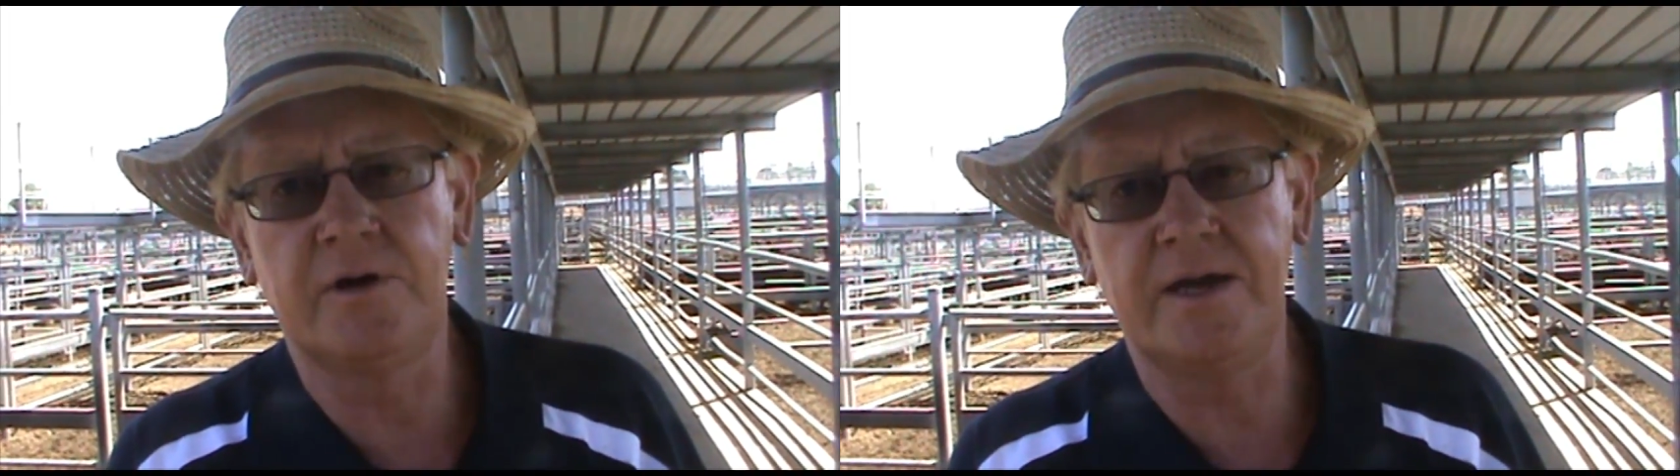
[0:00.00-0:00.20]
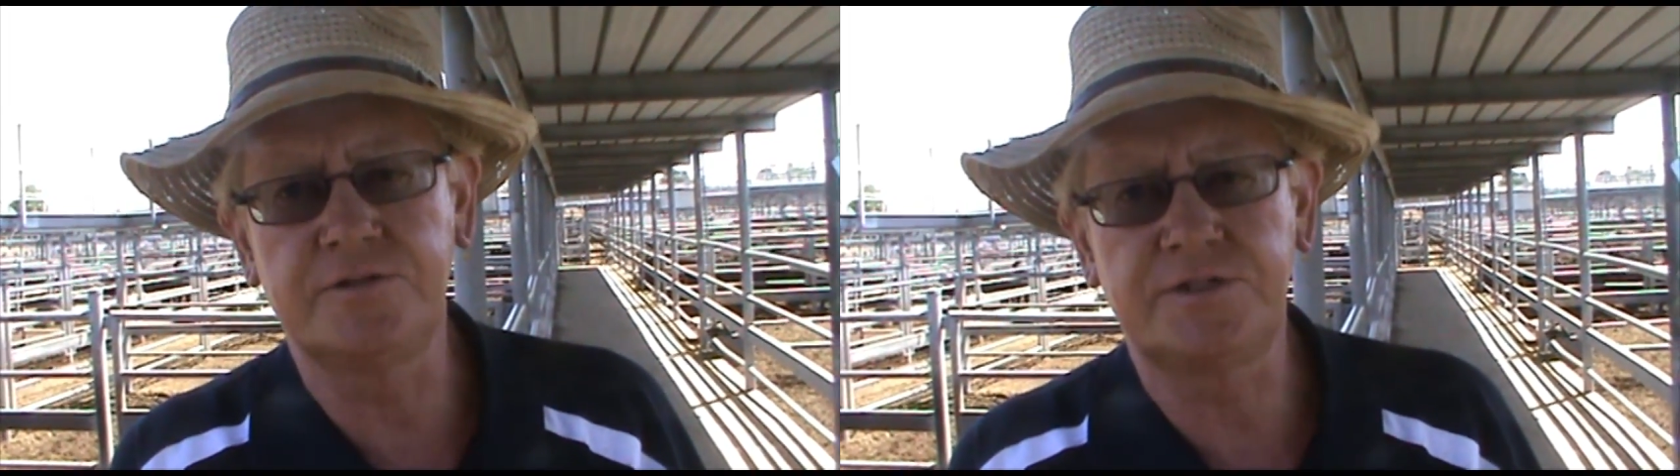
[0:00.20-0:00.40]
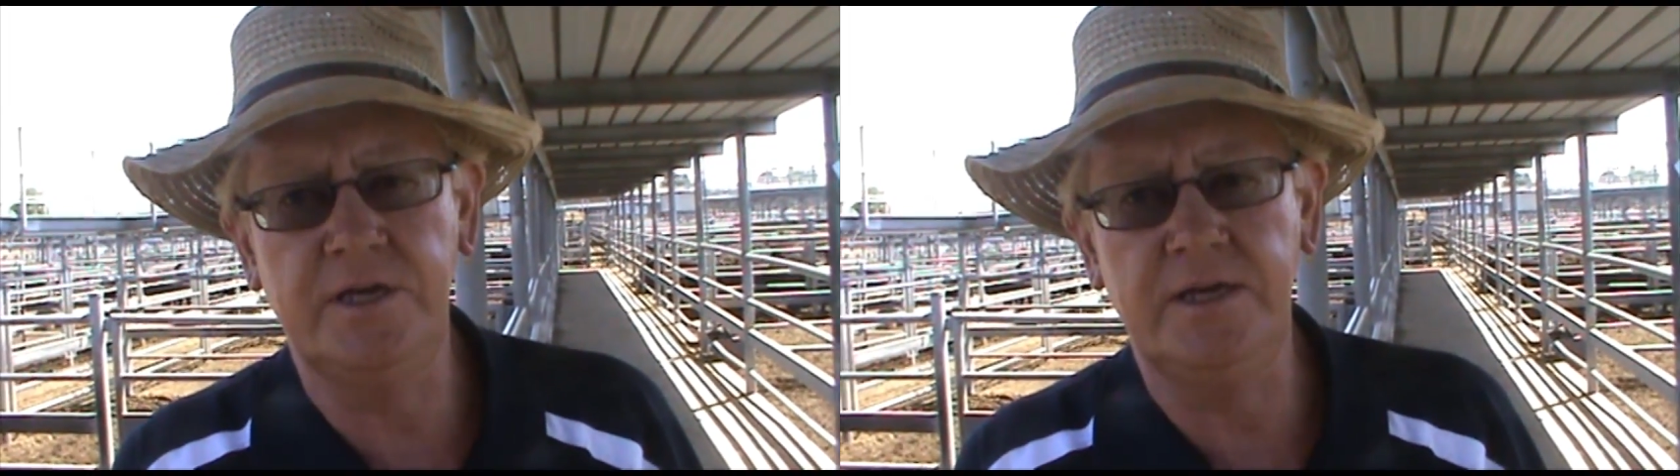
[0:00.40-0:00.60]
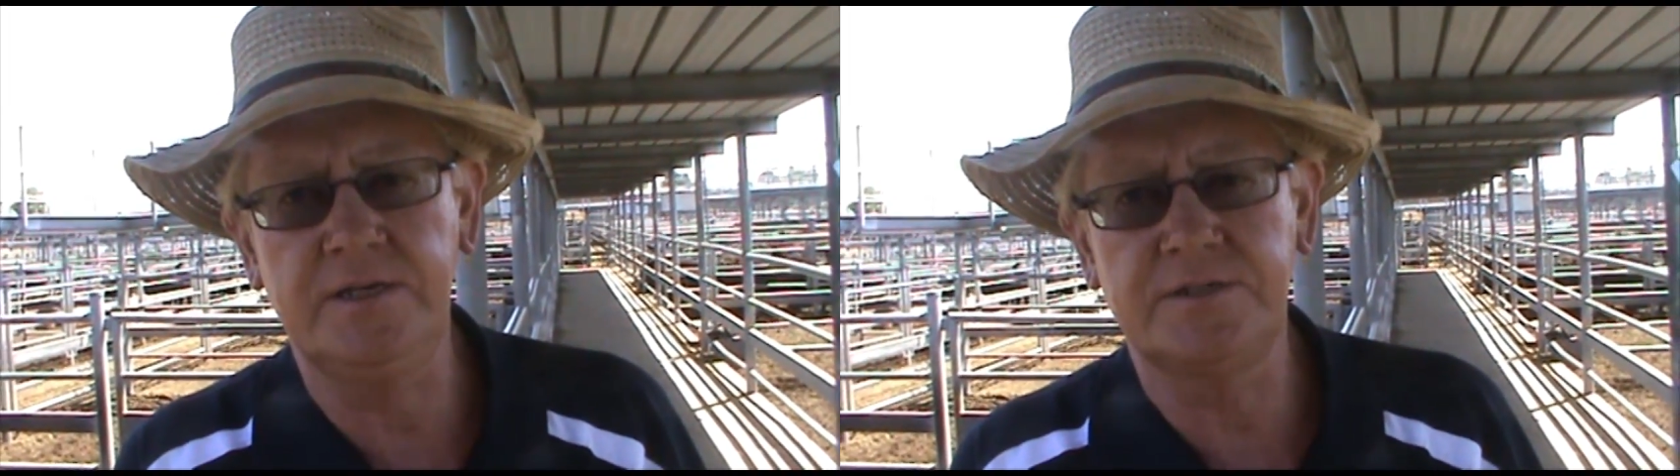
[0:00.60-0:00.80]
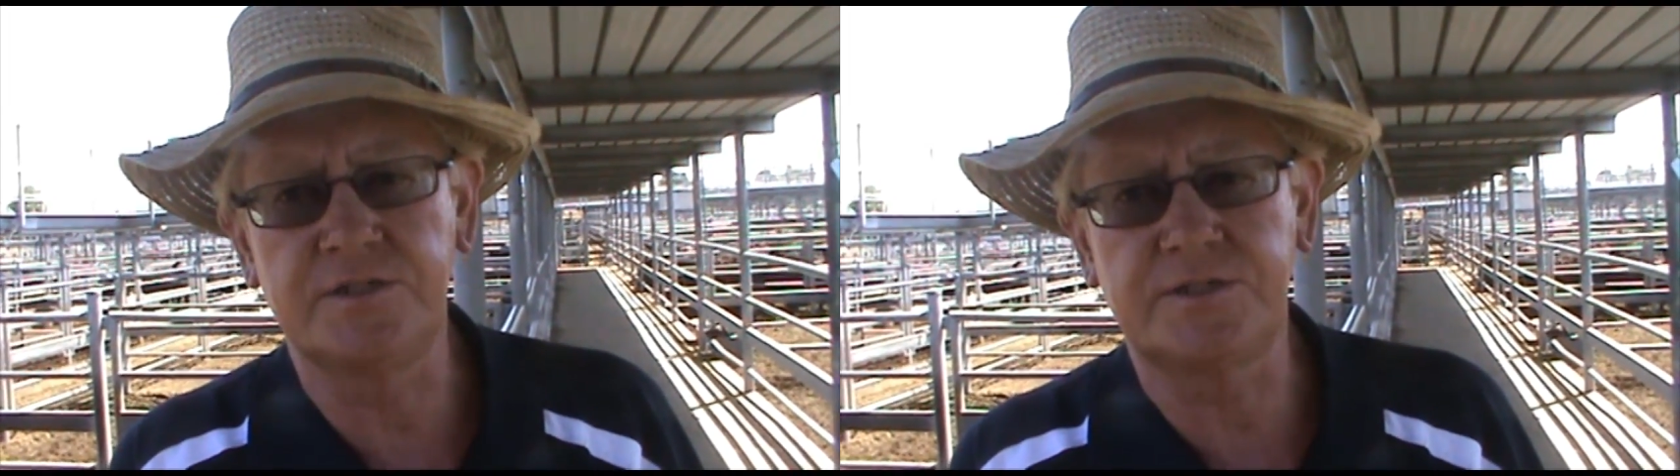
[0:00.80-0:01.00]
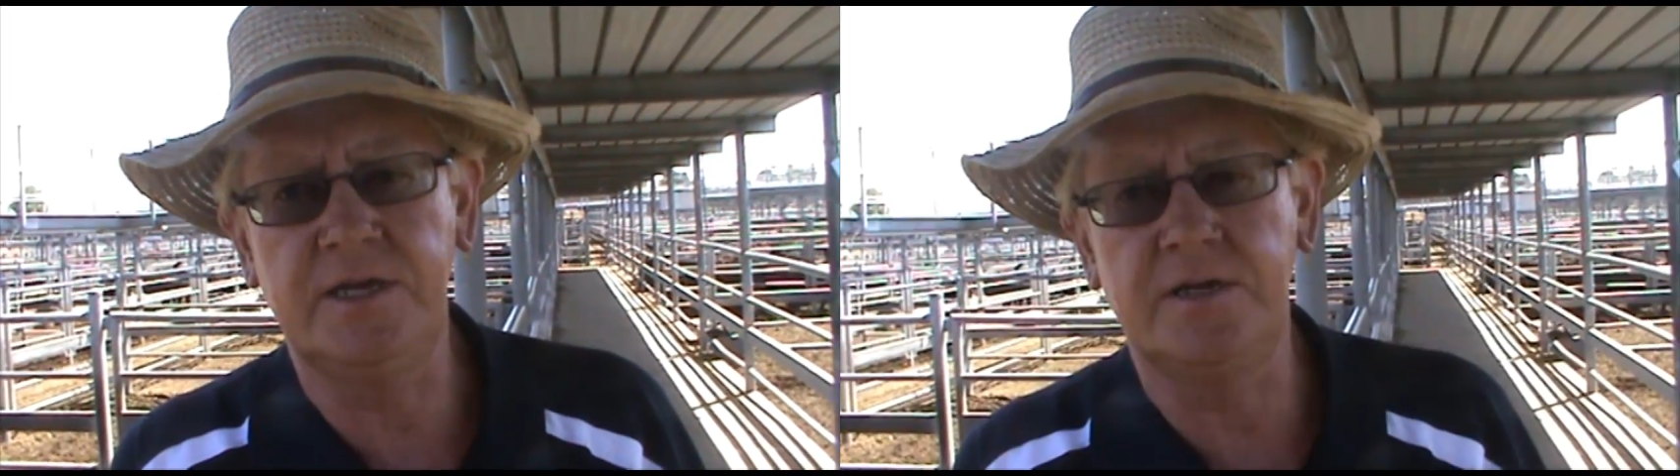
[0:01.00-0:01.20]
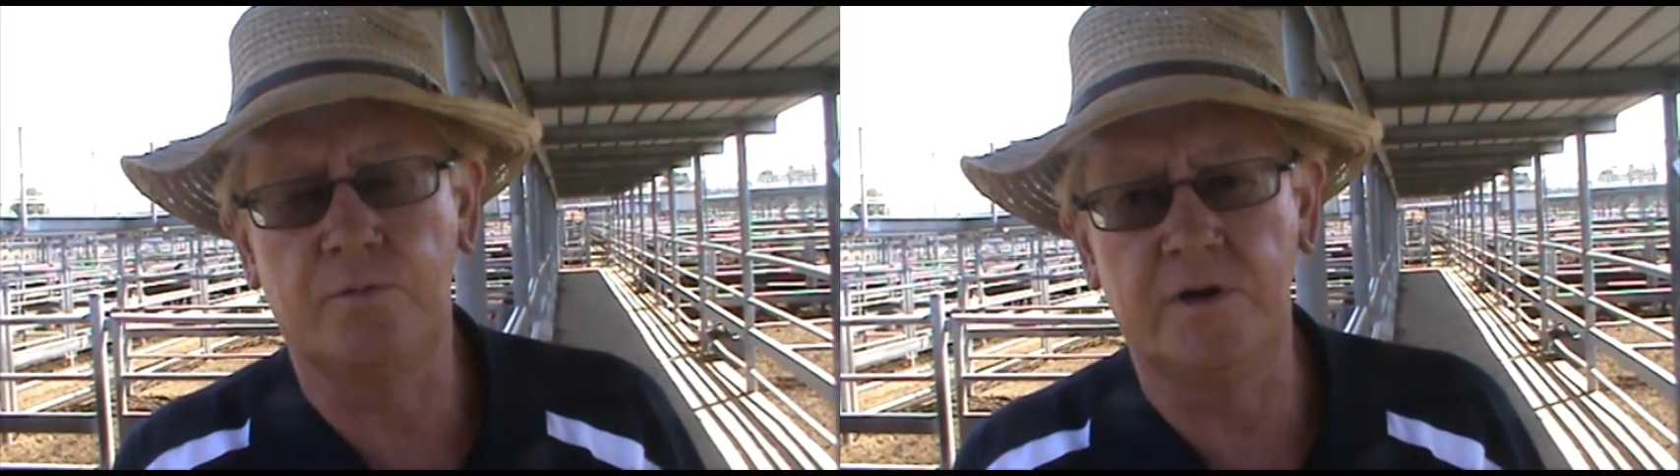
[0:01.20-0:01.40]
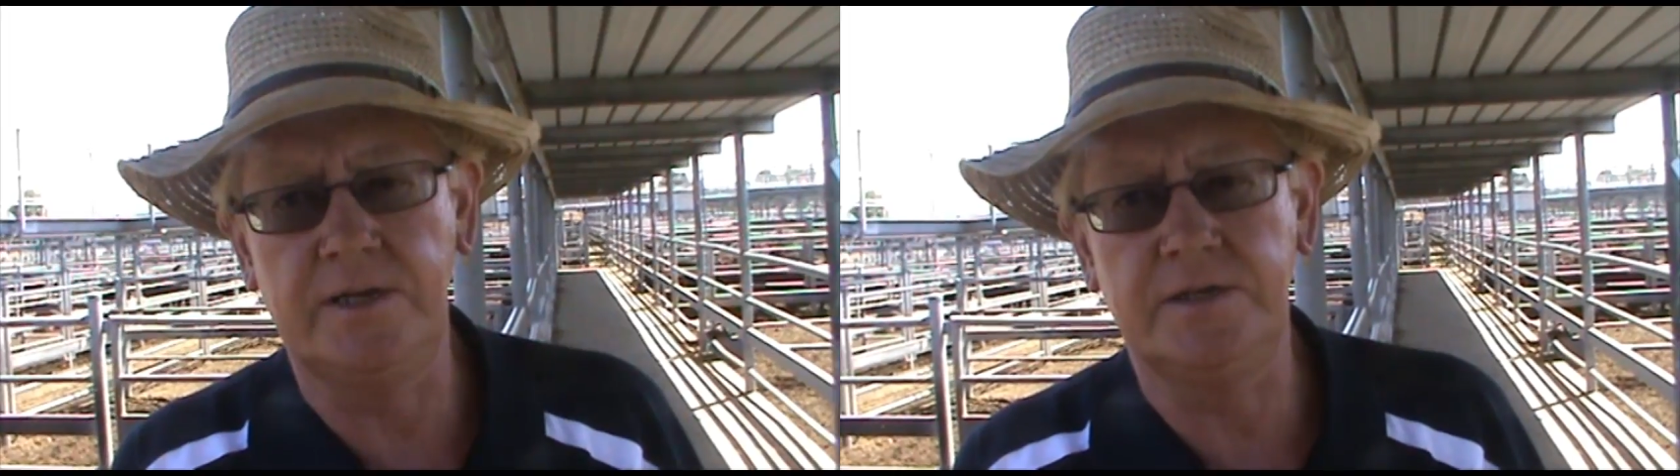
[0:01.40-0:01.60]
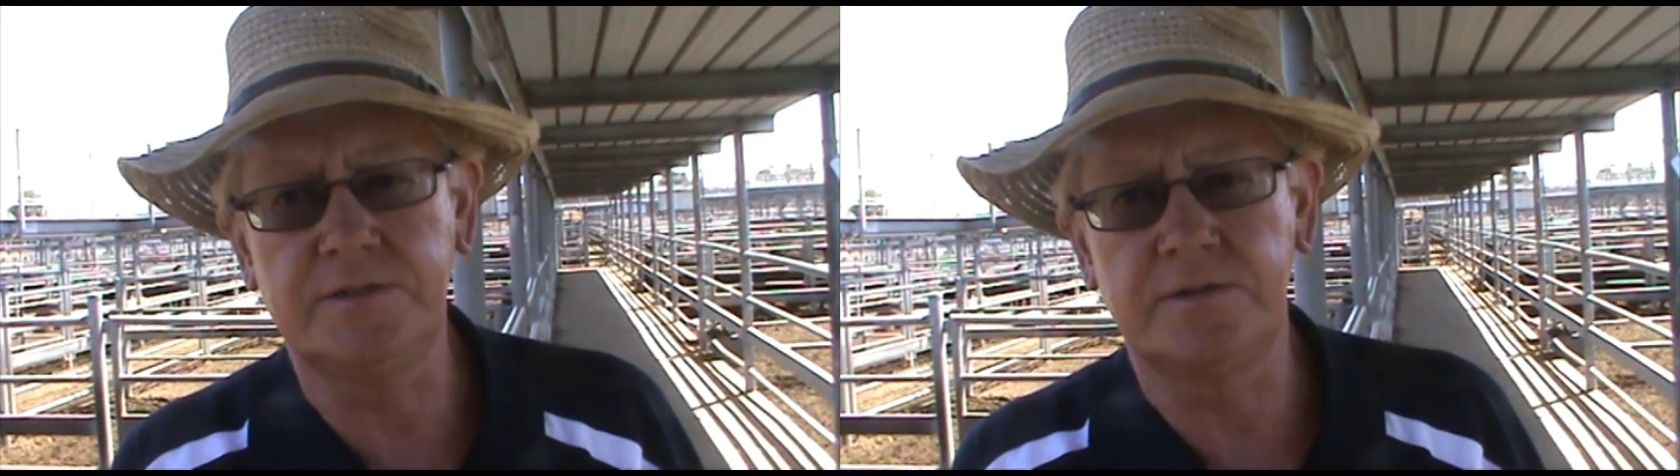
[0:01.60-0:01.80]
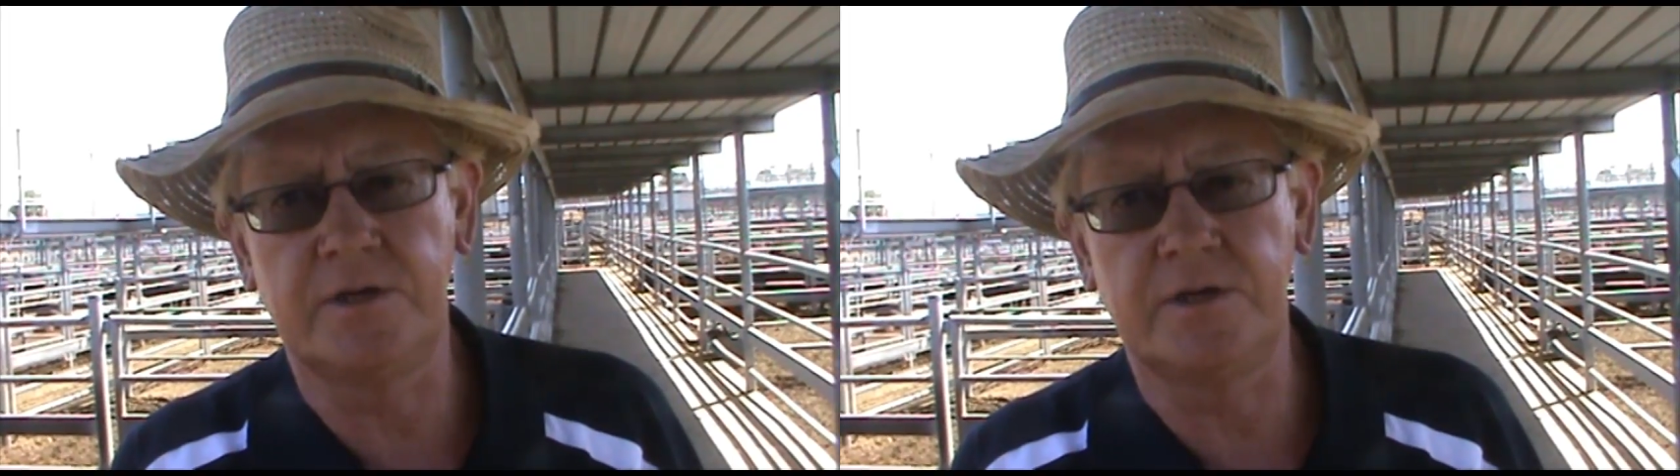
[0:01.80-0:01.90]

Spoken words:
grown steers and steer weaners